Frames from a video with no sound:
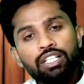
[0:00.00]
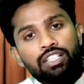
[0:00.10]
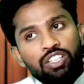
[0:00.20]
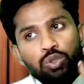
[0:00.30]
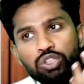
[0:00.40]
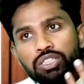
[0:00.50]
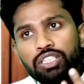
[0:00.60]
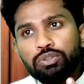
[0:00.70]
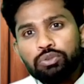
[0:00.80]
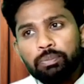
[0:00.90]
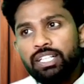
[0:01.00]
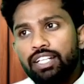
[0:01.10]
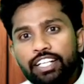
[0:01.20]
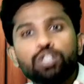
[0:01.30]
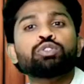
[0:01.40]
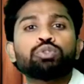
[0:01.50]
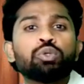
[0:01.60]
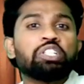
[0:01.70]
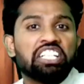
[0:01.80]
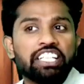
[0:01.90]
The question is to be like so
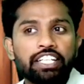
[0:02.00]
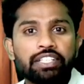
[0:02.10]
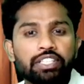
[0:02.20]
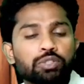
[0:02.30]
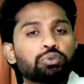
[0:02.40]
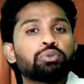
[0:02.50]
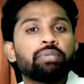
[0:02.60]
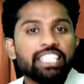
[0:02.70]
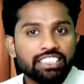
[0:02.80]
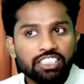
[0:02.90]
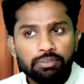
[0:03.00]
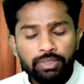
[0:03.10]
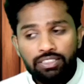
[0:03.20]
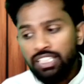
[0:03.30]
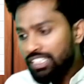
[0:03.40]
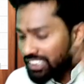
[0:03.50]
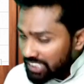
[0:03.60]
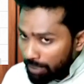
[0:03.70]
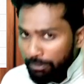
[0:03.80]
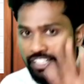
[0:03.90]
tricky. There are so many adjustments. This
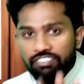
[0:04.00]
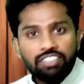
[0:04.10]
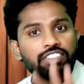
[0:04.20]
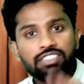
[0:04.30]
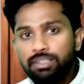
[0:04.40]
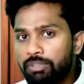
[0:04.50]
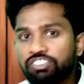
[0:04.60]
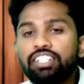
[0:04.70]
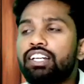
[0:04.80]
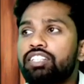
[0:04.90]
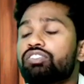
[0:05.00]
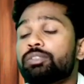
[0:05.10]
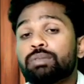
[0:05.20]
happened even with CMA final as well.